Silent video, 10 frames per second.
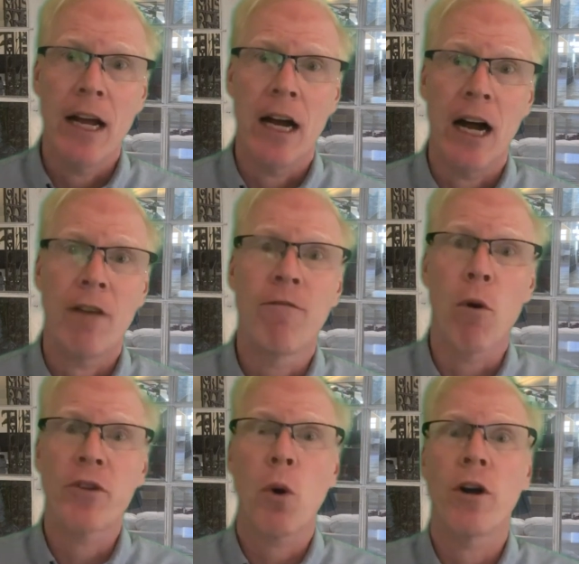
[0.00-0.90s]
Uh,
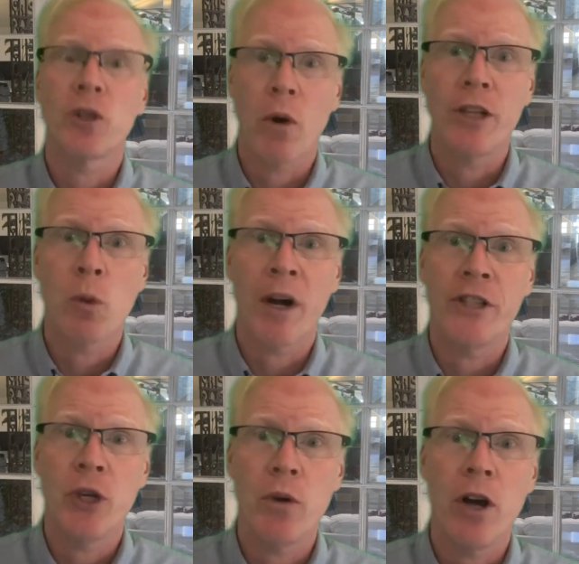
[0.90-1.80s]
fourth quarter
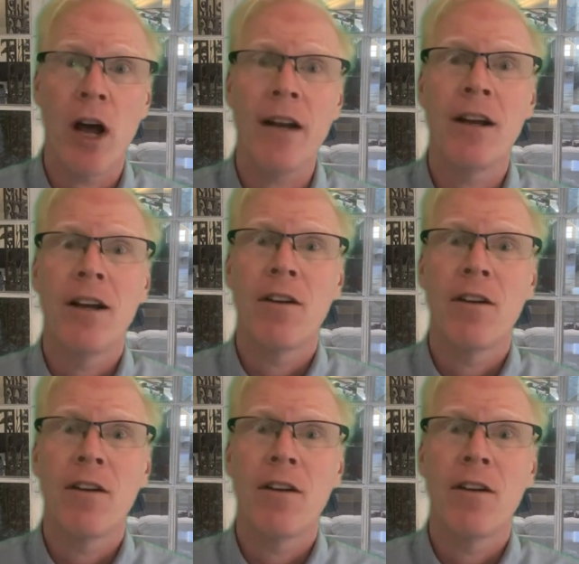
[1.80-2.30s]
2022 good